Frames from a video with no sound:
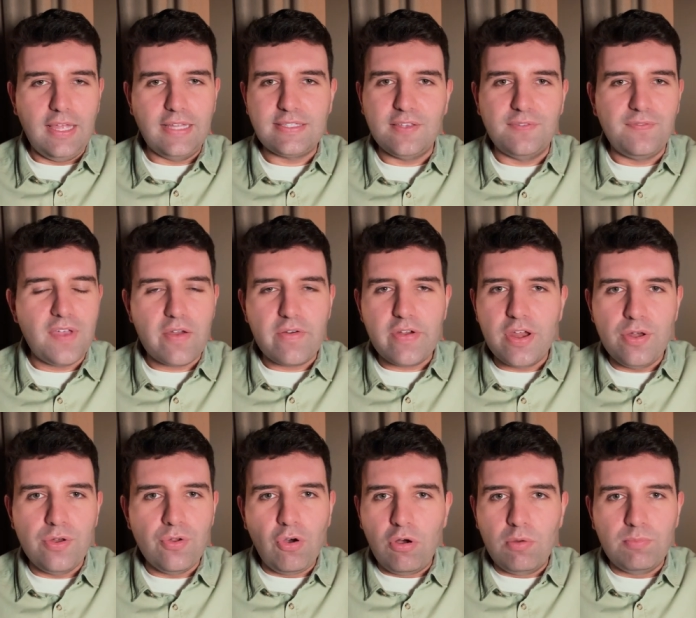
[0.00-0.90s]
it's a very
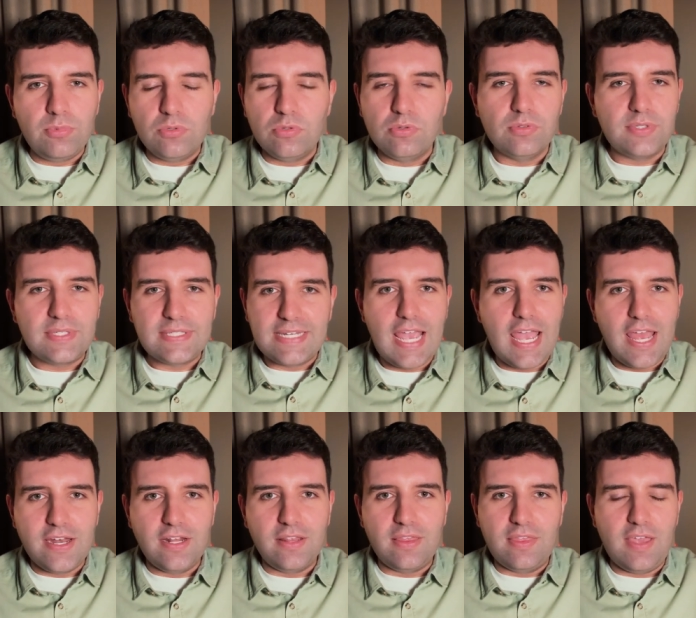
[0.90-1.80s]
normal
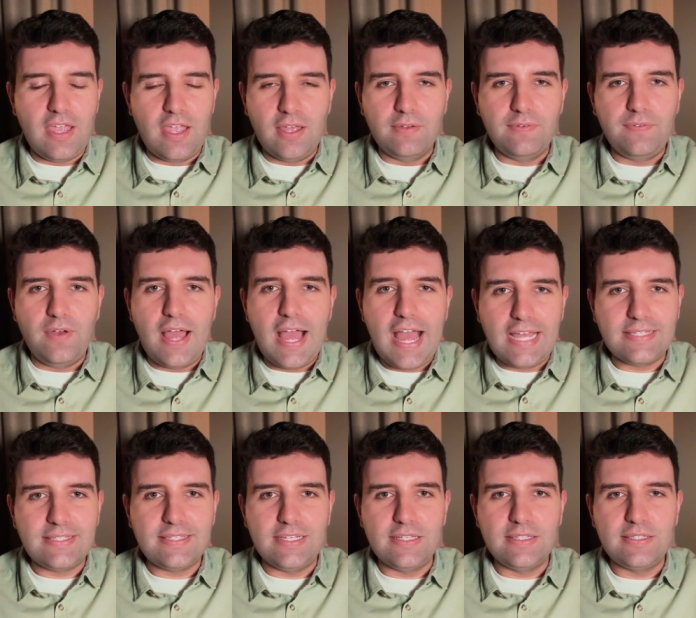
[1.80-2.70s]
standard thing for
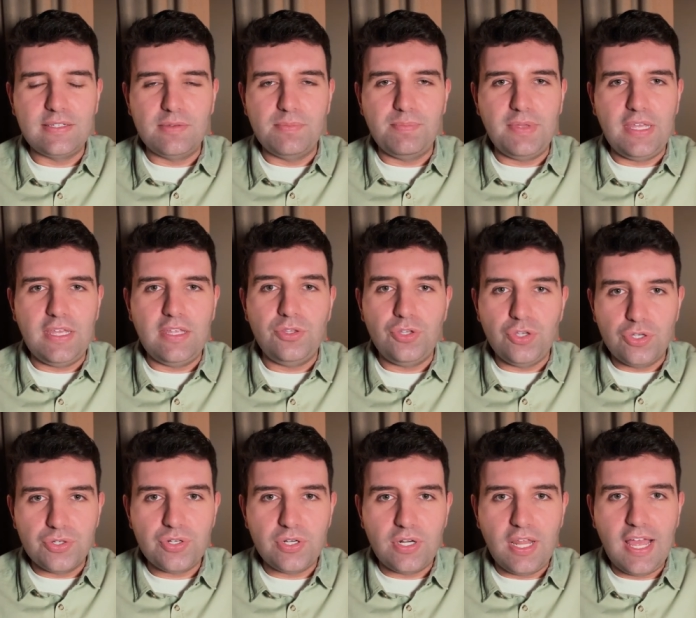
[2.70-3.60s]
acids to be
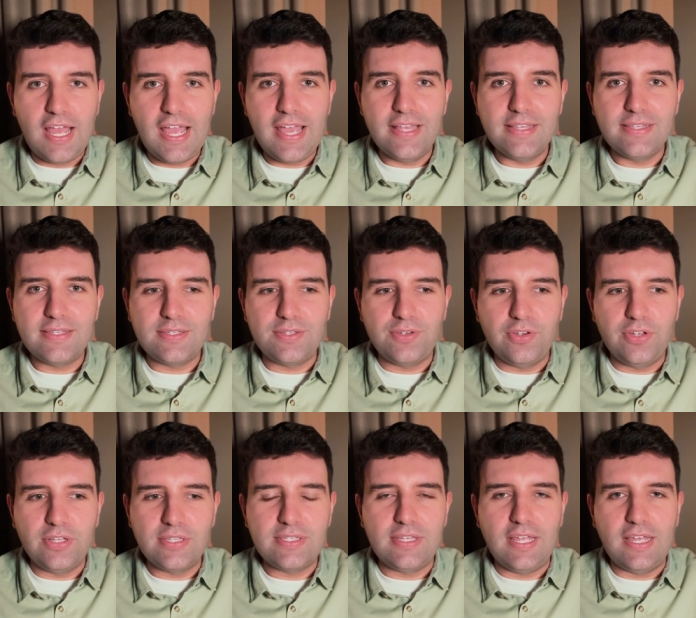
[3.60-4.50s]
neutralized. So
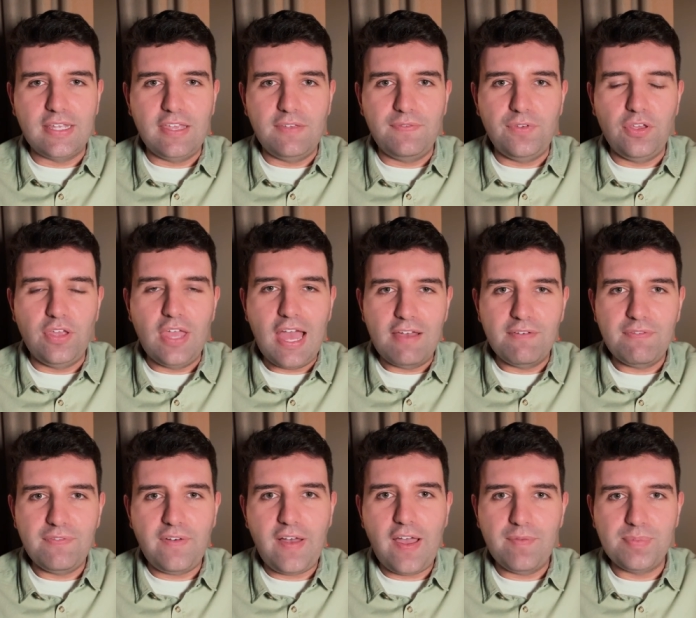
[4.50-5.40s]
it's like if you have
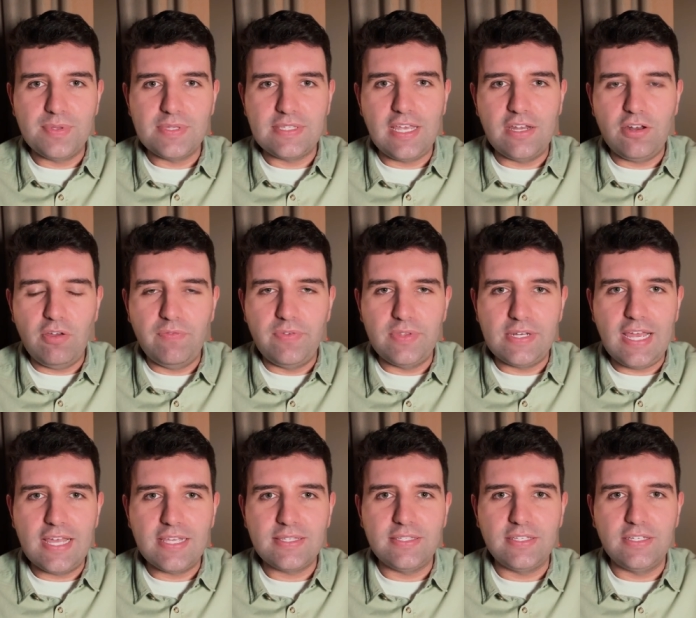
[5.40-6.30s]
5% of an
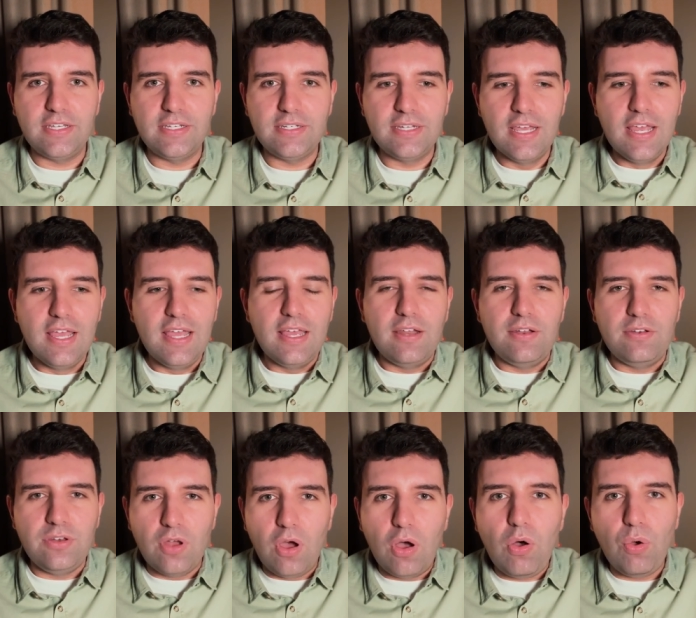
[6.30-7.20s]
acid,
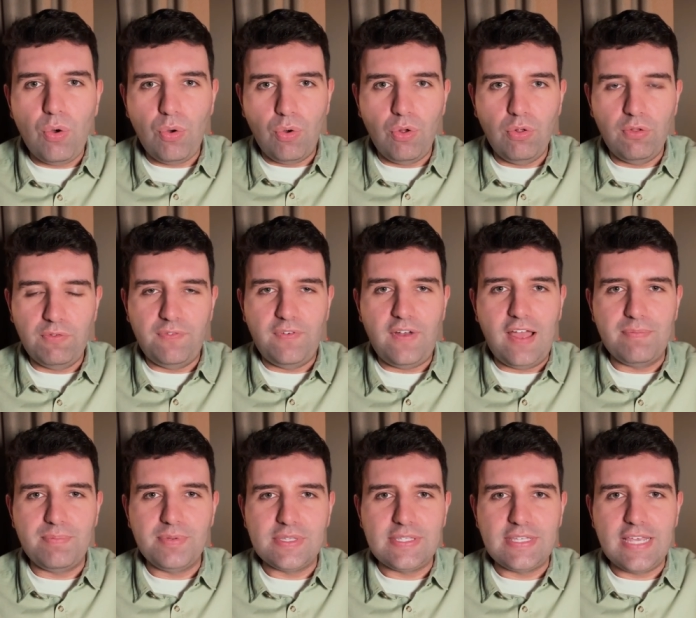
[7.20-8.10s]
not all
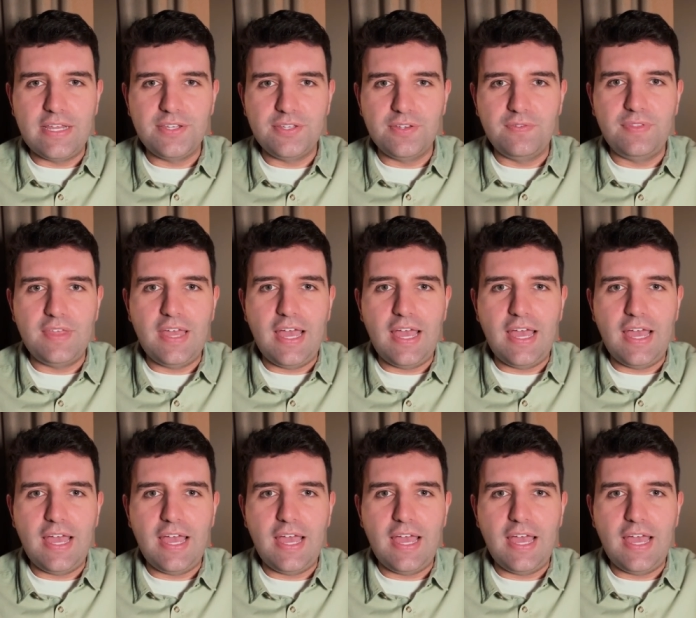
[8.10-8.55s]
5% of